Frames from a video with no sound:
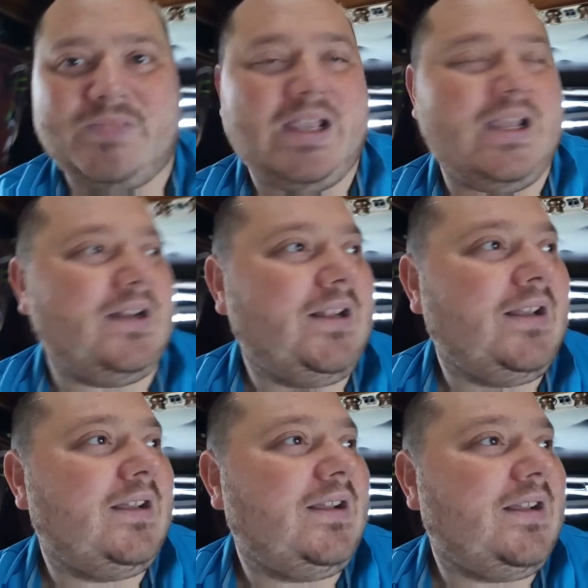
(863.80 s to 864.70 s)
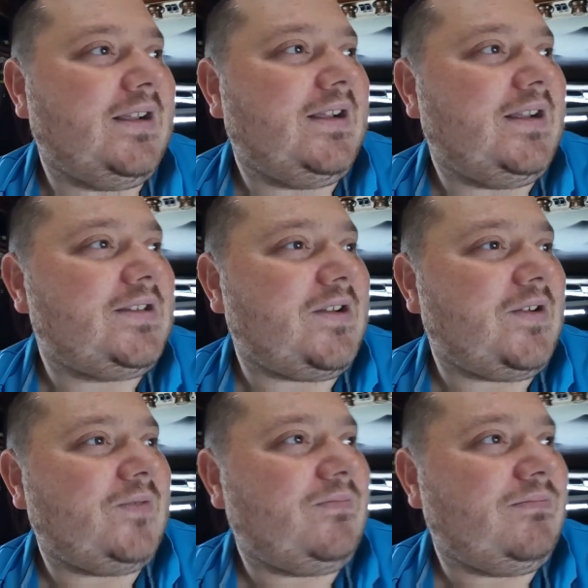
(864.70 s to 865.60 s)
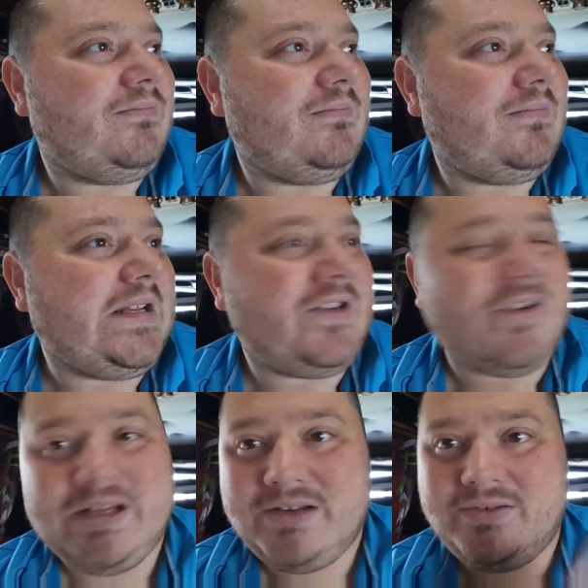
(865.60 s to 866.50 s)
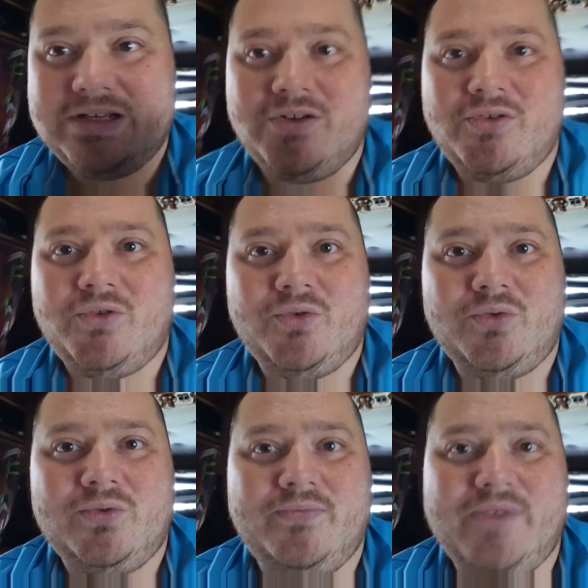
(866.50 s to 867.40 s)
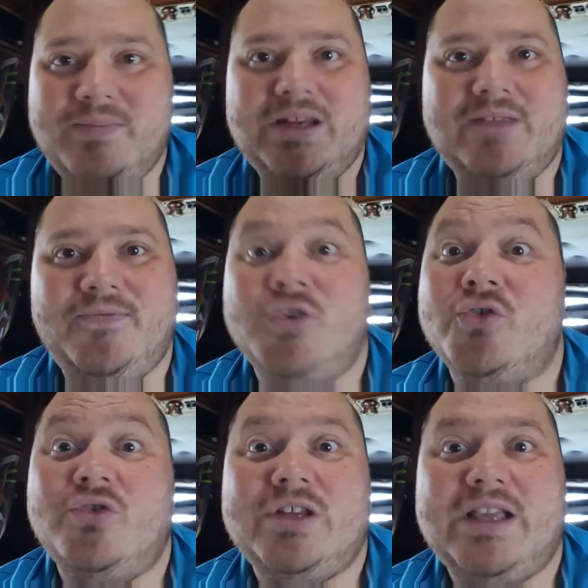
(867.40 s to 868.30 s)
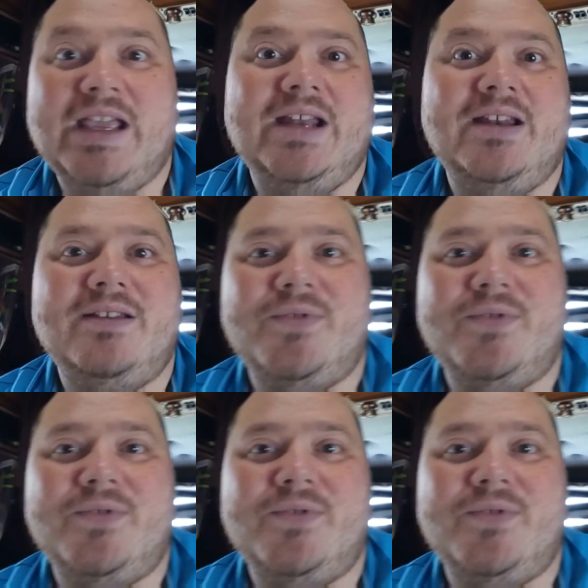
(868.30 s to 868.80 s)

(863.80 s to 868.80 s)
And so it turned into this whole family feud again,